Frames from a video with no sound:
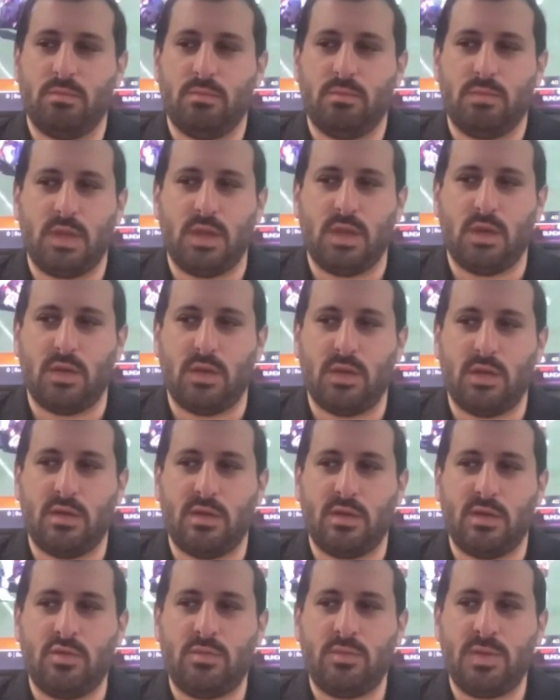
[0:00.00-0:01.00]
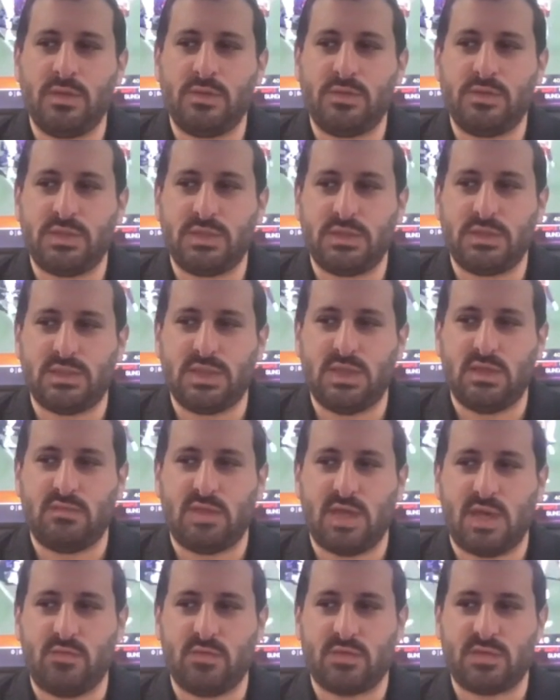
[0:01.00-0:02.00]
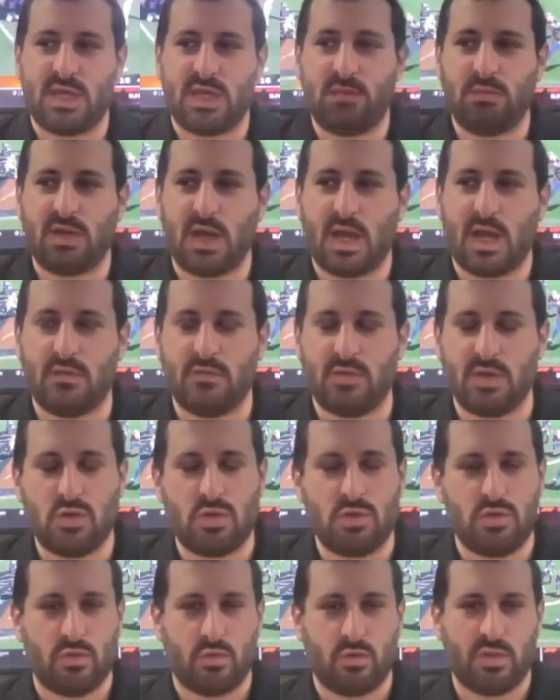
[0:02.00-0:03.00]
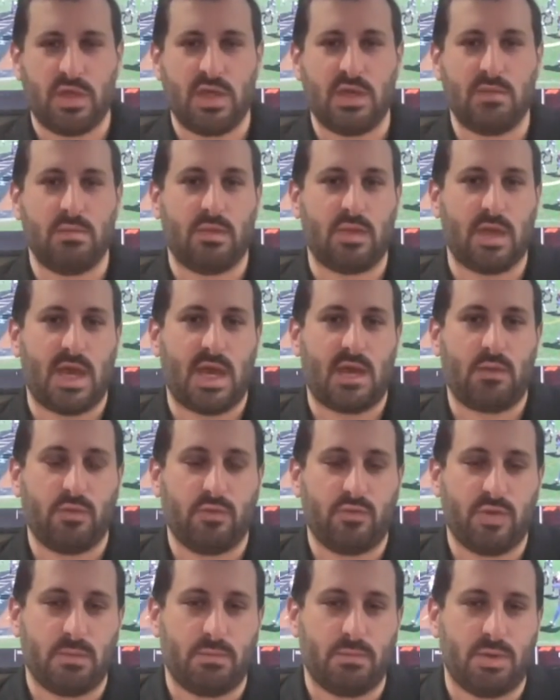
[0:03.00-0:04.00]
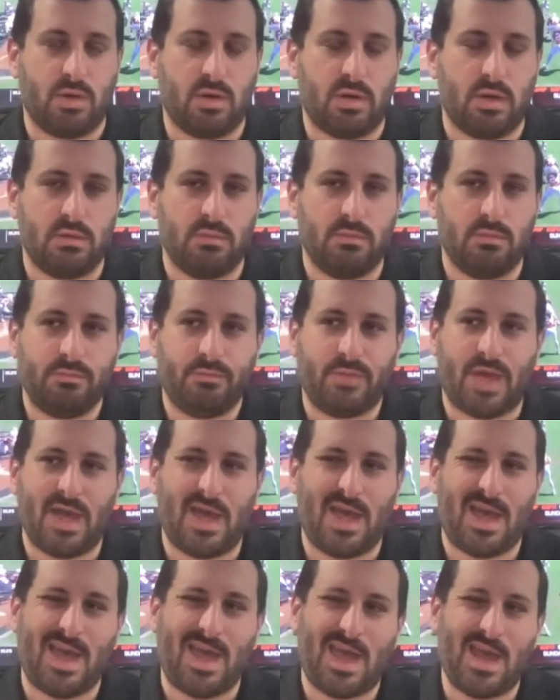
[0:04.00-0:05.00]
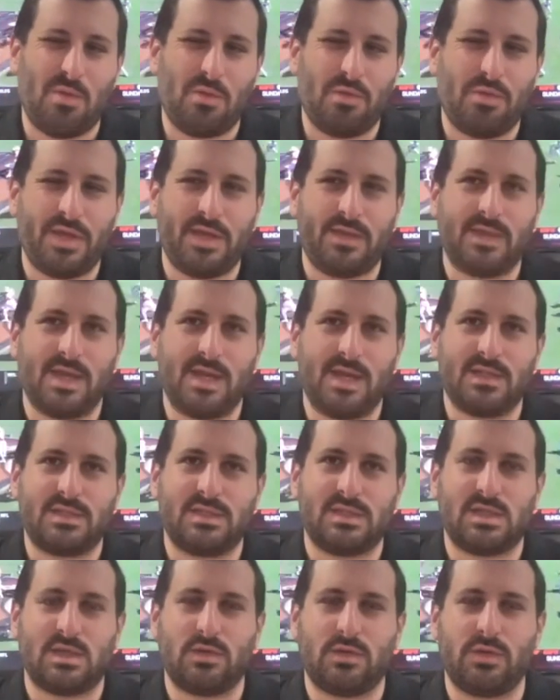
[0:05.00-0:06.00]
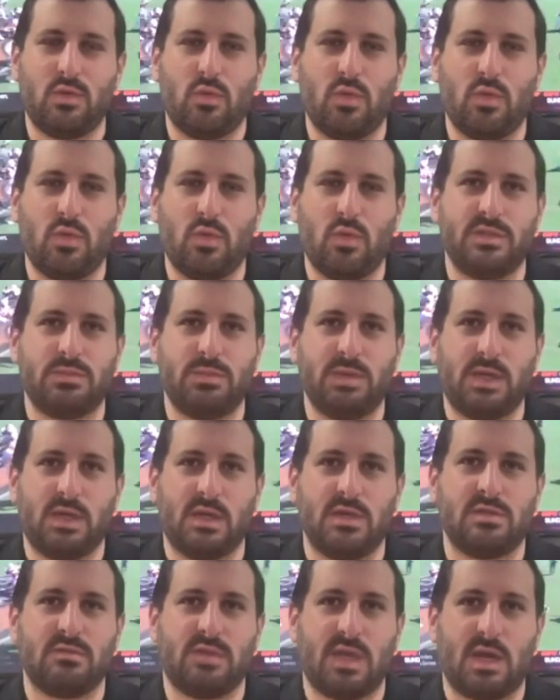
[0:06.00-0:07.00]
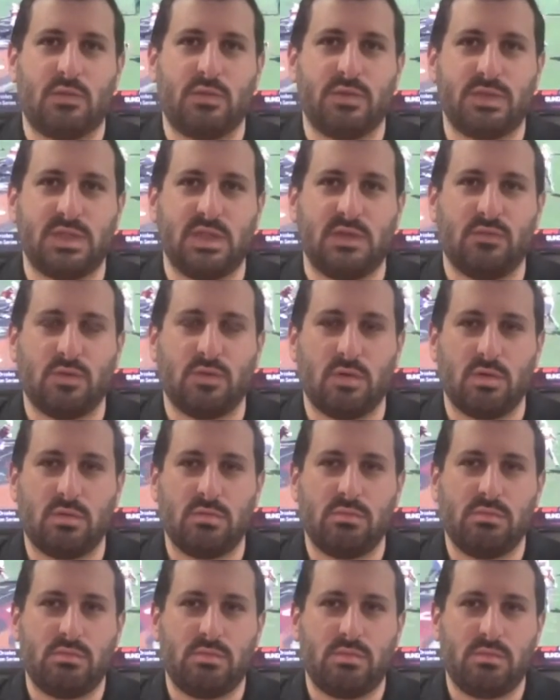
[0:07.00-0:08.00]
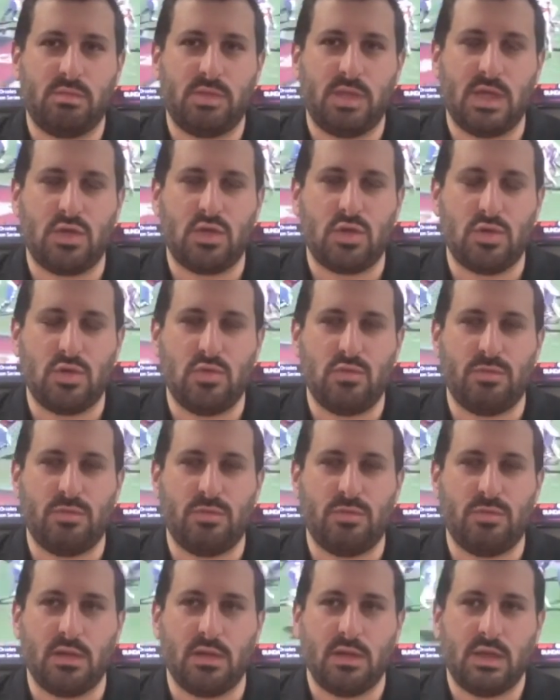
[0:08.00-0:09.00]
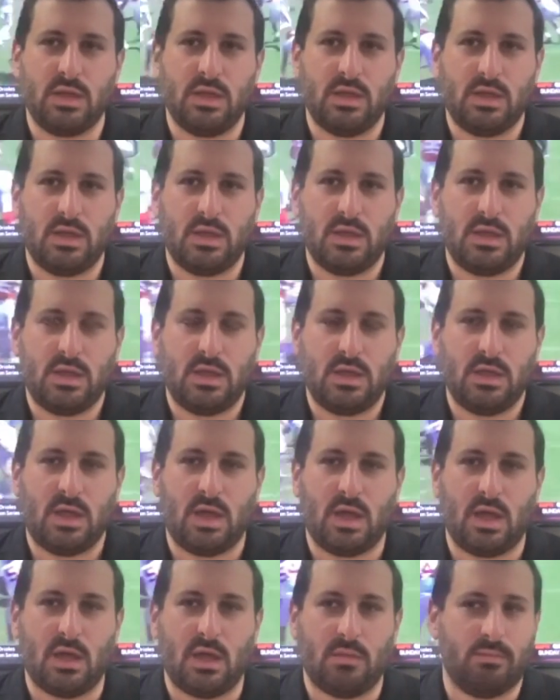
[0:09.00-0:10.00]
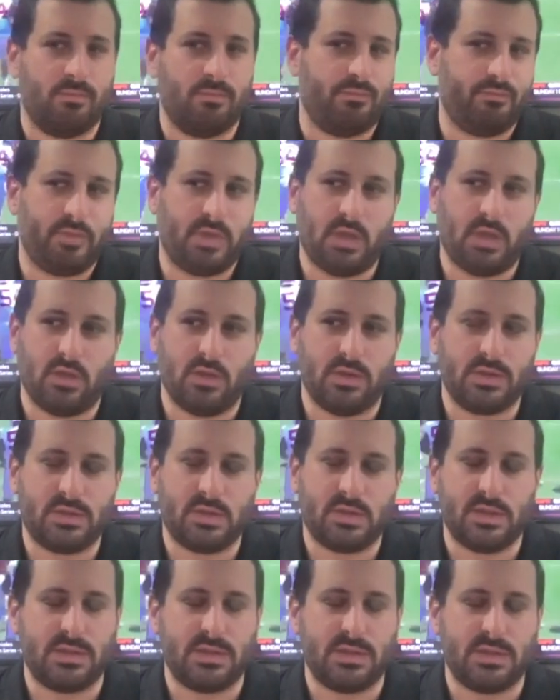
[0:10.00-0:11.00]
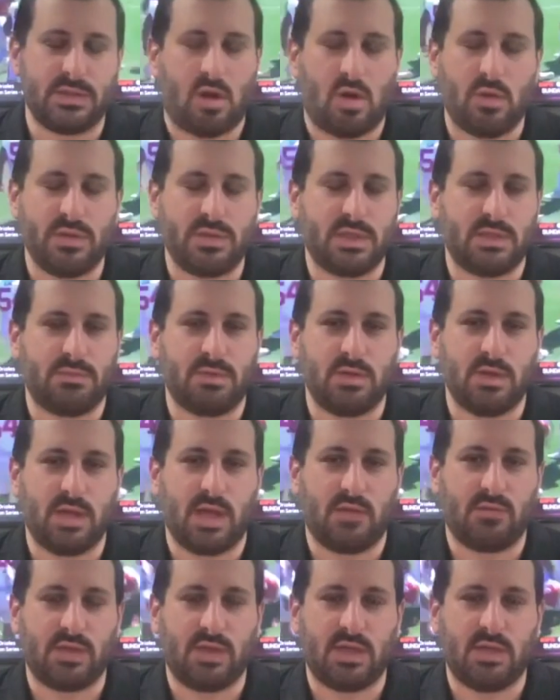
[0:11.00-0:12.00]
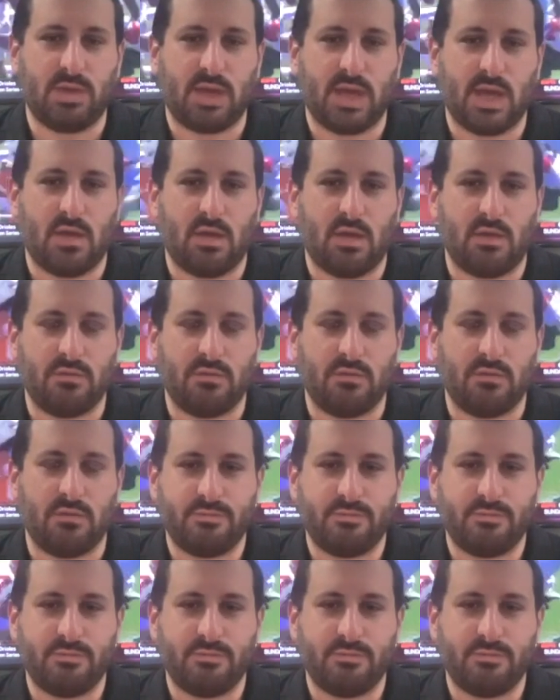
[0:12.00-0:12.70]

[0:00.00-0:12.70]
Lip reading: it'll be interesting to see if they have the same kind of issues with him that they had with Van Buren. I don't think they necessarily will, just because of that receiver issue. But it's always something you have to keep count of.